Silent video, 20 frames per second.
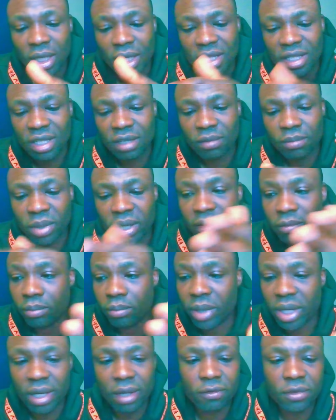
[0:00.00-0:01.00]
Is it very
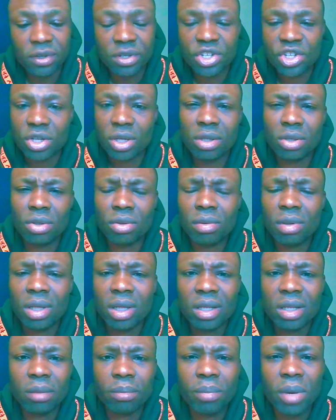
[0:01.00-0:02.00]
beneficial? You
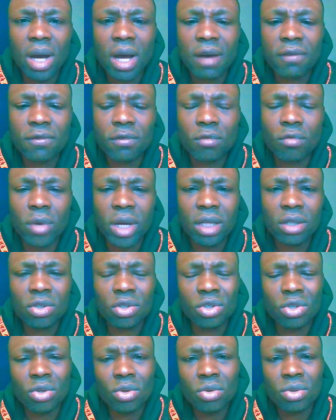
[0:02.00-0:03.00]
learn a powerful way
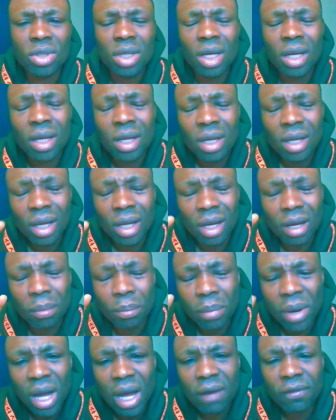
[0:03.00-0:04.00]
to use a
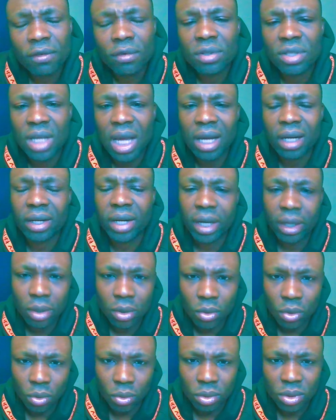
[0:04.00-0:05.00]
powerful sacred
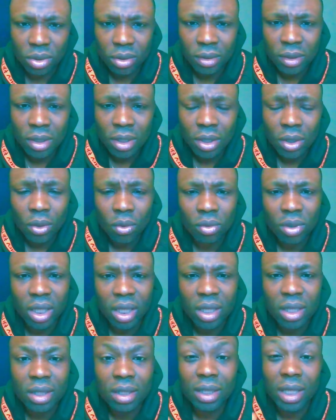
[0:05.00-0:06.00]
code,
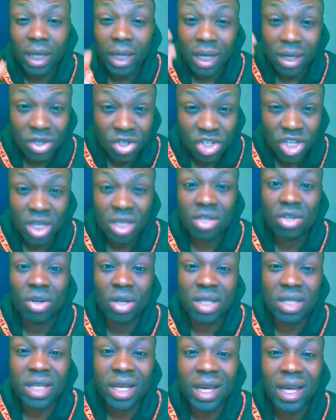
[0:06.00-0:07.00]
okay, that can change
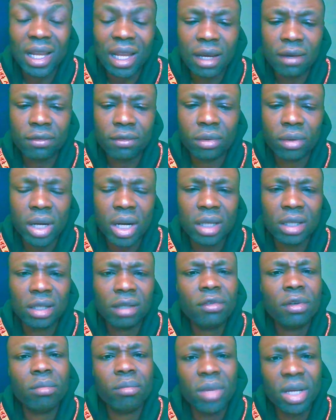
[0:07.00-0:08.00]
your entire life around.
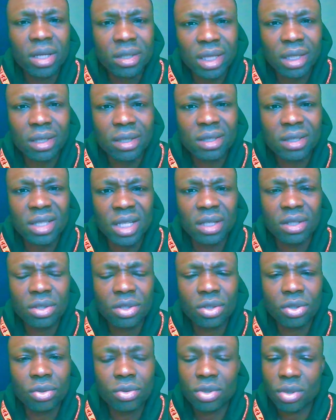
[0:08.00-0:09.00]
If it makes any sense
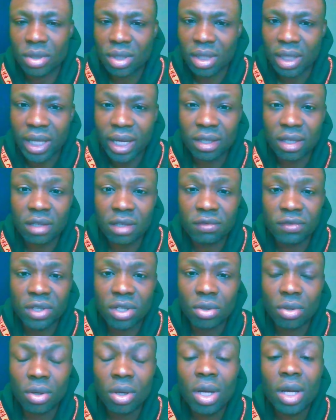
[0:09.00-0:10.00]
to you, just like this
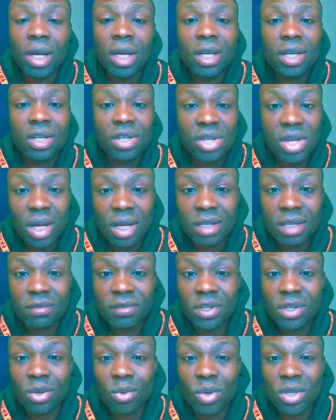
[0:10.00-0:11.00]
video, share this
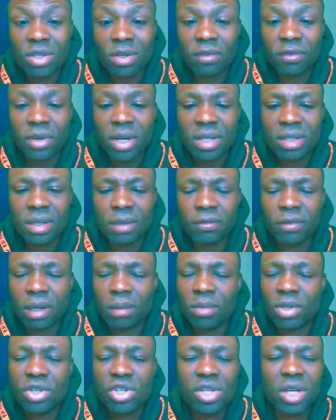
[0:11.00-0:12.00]
video with your friends and
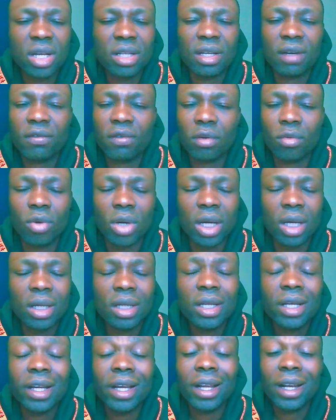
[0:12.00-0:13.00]
family, share it everywhere.
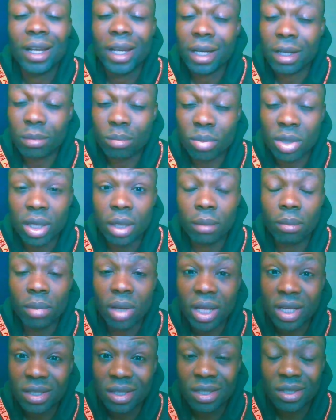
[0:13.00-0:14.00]
Let it be a
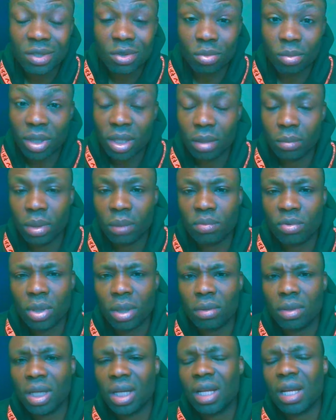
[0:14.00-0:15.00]
blessing to many people
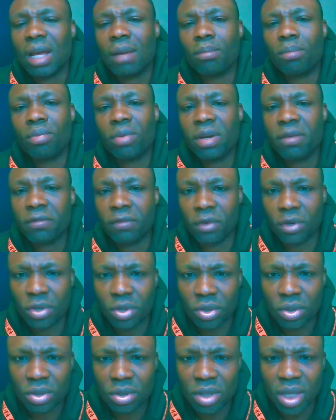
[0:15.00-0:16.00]
out there. And I'm praying for
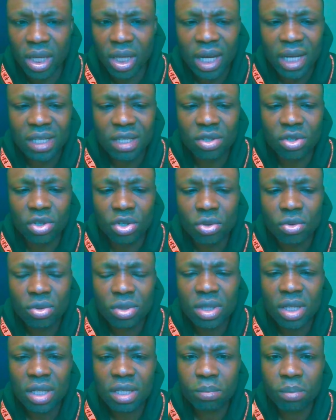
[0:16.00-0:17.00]
you today as you
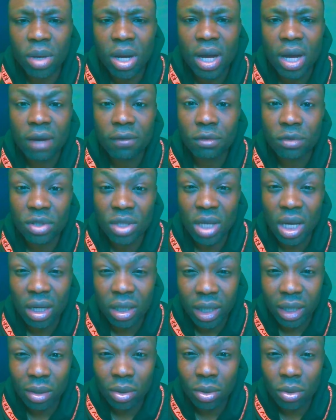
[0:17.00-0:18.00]
use this powerful
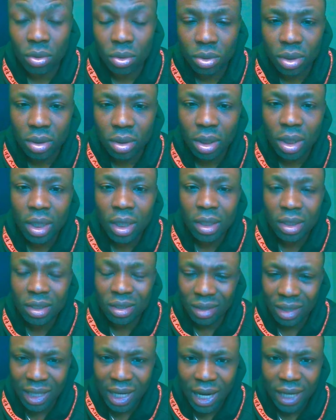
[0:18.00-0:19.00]
sacred code
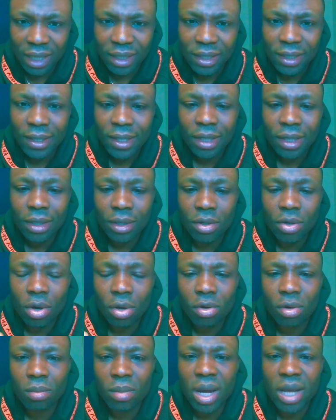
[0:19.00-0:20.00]
tonight.
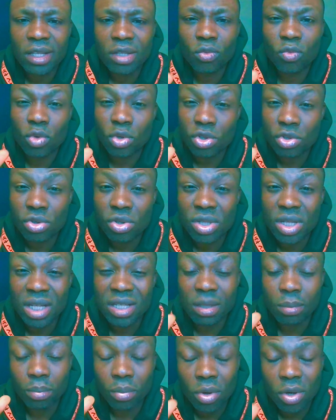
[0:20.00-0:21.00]
God Almighty will use
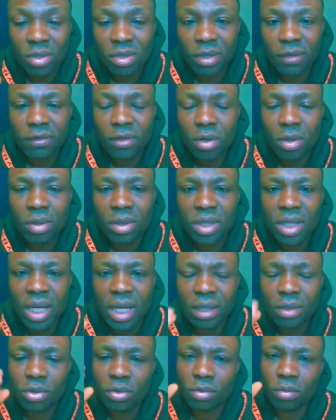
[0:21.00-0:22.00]
as a point of
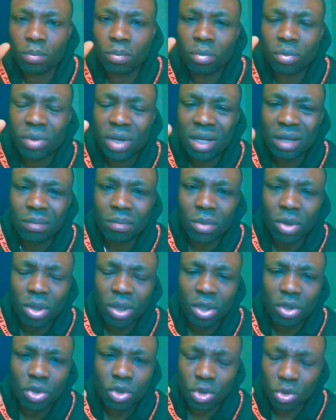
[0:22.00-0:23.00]
contact to bring
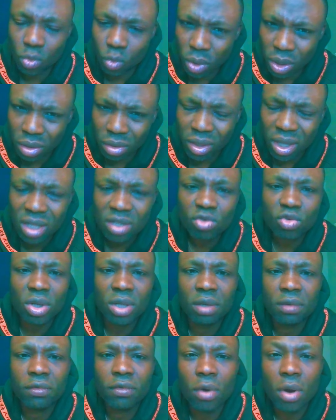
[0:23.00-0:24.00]
money to you within
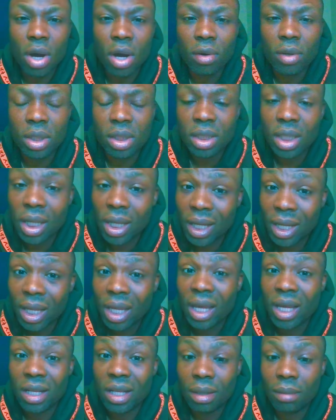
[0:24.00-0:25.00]
24 hours
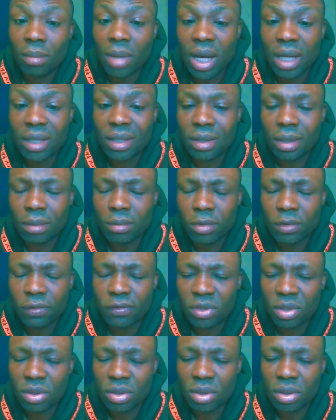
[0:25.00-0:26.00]
in the mighty name
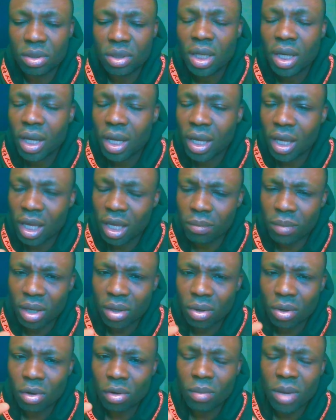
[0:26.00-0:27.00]
of Jesus.
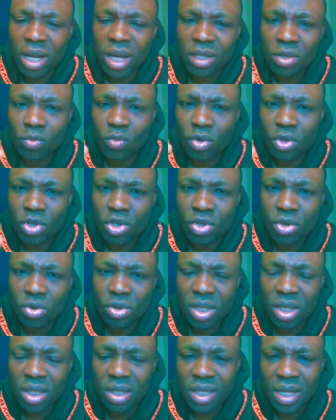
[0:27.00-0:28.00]
Amen. God Almighty will
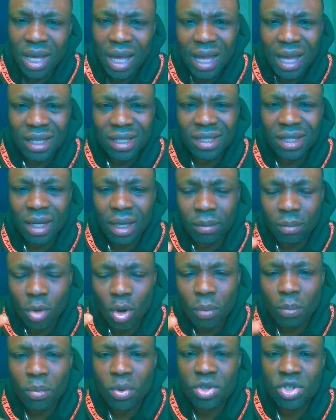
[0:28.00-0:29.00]
use this as an
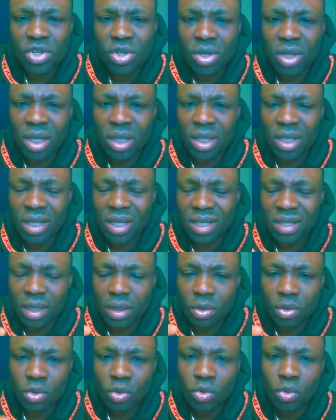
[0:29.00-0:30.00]
opportunity, as
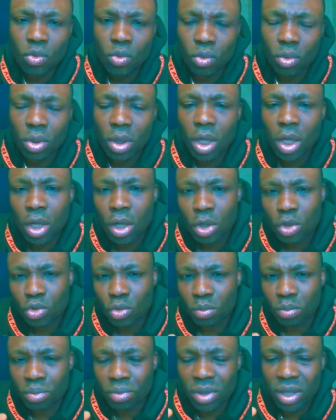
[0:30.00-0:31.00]
a tool
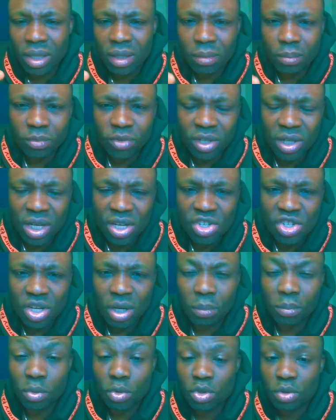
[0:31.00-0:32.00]
to bring
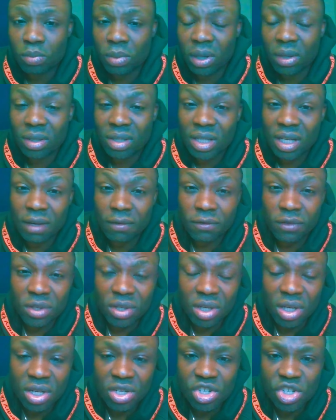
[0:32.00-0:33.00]
financial prosperity and
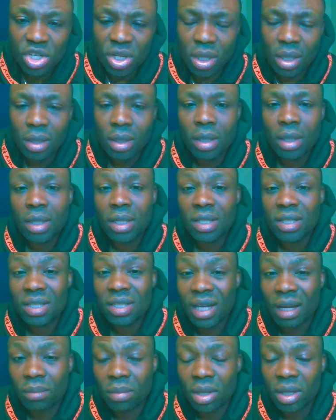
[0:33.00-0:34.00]
financial
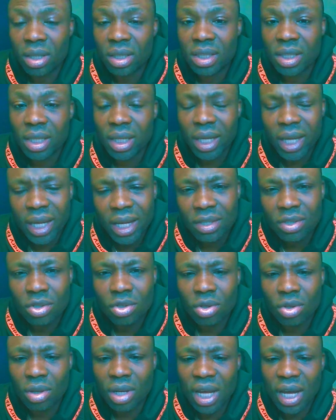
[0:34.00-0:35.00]
stability
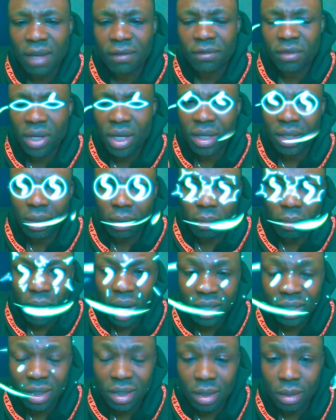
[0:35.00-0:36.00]
into your life in the
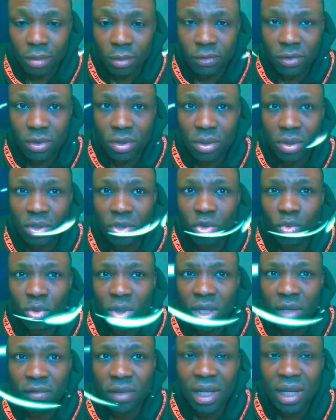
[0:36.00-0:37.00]
mighty name of Jesus. You
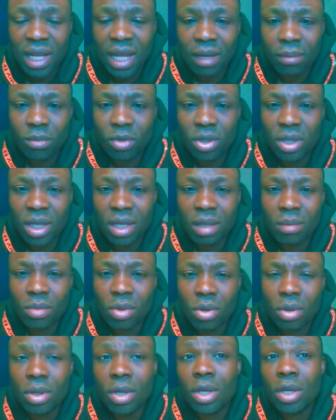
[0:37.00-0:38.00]
will never lack money
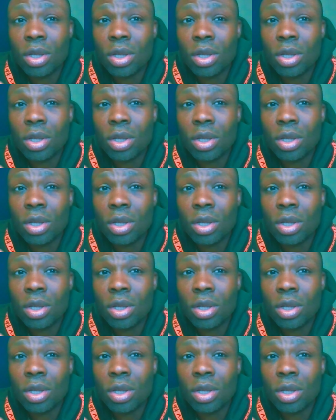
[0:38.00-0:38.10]
anymore.